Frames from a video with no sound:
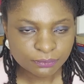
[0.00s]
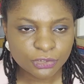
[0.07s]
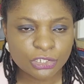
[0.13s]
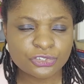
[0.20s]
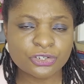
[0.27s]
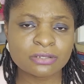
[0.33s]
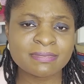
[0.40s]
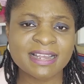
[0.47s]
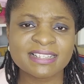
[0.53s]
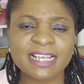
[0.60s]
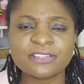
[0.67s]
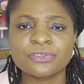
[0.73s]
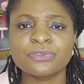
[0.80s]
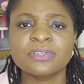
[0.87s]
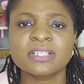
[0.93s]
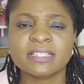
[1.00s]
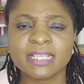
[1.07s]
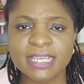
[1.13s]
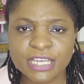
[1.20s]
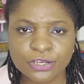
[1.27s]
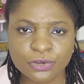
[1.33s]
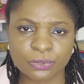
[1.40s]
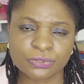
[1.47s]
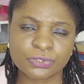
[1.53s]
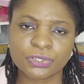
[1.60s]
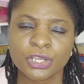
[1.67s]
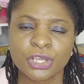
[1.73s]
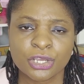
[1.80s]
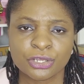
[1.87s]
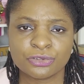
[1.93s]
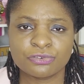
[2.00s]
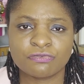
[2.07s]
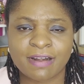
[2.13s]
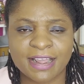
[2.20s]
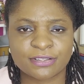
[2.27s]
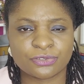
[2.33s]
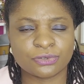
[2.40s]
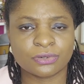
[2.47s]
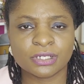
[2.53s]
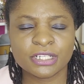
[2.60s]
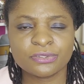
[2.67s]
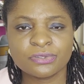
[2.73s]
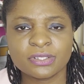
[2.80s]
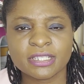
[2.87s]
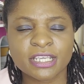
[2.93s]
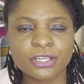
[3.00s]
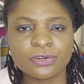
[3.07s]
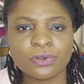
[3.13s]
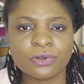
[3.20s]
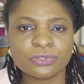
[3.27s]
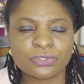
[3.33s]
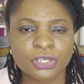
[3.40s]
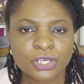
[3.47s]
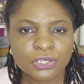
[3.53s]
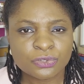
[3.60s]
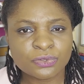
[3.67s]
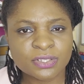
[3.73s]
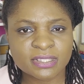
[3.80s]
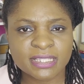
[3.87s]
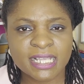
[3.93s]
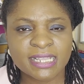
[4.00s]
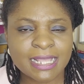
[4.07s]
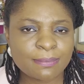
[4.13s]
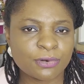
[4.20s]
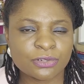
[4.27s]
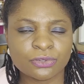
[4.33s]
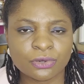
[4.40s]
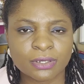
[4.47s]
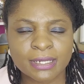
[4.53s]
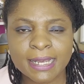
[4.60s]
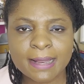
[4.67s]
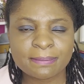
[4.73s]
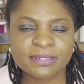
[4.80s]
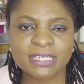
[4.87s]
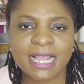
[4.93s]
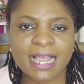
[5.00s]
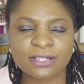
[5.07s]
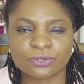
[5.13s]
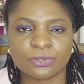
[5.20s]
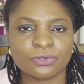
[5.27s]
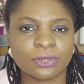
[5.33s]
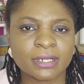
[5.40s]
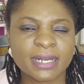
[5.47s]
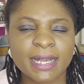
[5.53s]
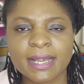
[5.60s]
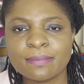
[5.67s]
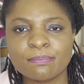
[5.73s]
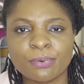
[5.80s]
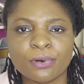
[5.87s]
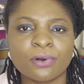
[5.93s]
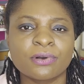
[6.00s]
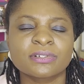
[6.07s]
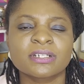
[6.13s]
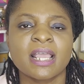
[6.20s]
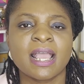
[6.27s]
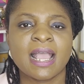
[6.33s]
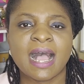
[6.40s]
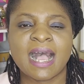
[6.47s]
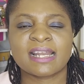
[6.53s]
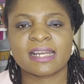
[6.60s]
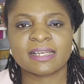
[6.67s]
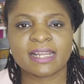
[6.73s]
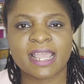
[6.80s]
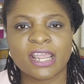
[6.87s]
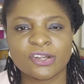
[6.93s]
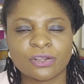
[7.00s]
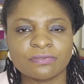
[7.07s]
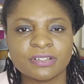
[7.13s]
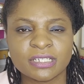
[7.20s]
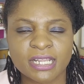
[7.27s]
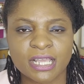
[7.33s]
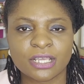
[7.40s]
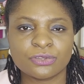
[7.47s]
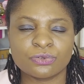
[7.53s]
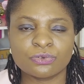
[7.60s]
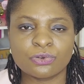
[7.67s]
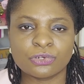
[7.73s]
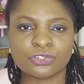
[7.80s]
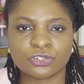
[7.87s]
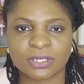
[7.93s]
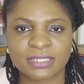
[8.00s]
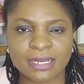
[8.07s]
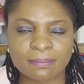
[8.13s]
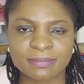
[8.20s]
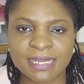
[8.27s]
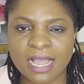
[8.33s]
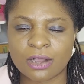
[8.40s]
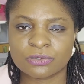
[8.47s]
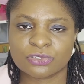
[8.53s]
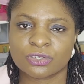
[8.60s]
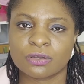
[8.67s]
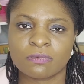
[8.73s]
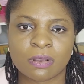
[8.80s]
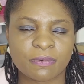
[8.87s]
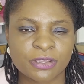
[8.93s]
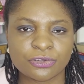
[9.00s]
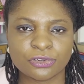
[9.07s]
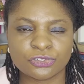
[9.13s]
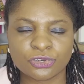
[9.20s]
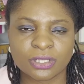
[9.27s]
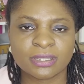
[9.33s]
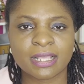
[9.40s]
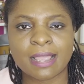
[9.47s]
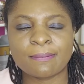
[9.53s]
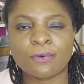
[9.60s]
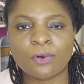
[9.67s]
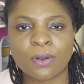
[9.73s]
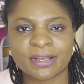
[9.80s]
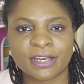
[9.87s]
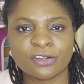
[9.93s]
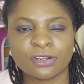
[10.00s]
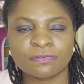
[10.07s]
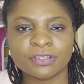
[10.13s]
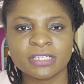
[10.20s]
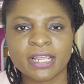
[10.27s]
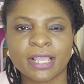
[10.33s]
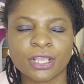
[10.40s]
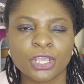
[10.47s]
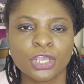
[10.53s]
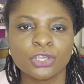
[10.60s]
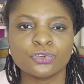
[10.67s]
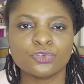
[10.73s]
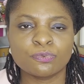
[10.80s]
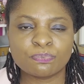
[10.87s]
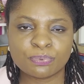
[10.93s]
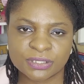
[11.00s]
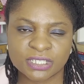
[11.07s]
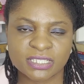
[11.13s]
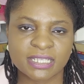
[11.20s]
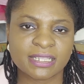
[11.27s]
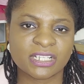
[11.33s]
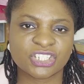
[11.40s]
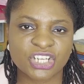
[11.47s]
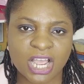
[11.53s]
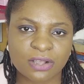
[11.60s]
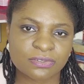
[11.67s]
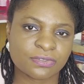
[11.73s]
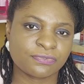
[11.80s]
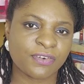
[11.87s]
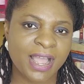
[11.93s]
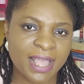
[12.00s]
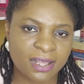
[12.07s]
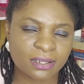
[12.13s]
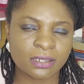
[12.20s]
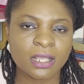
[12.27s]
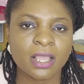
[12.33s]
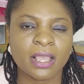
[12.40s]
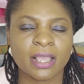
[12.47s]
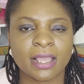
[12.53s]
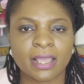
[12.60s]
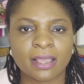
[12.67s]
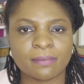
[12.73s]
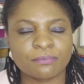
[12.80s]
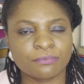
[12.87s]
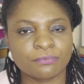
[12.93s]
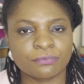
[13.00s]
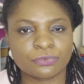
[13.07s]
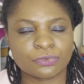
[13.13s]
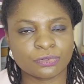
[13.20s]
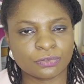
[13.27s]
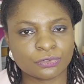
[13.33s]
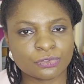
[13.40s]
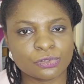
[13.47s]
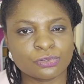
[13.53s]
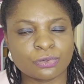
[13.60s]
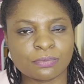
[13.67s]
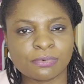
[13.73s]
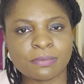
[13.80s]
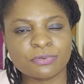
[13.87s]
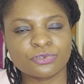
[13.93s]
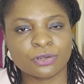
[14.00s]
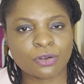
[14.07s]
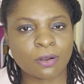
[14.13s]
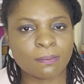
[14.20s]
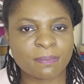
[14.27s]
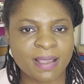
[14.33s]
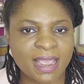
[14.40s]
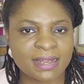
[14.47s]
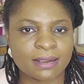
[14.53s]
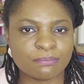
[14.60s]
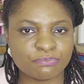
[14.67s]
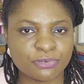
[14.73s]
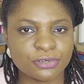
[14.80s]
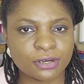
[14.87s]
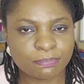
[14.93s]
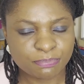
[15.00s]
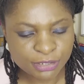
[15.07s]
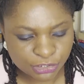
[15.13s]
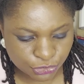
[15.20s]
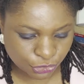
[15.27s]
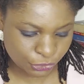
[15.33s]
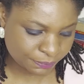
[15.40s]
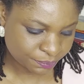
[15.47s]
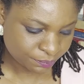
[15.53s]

So you might try to use sticky notes. You write your little sticky notes, you stick them on your clip chart or your clipboard, and at the end of the day, you go jot them down somewhere where you jot them, or at the end of the day, you put it in the child's file to be able to compile and build a picture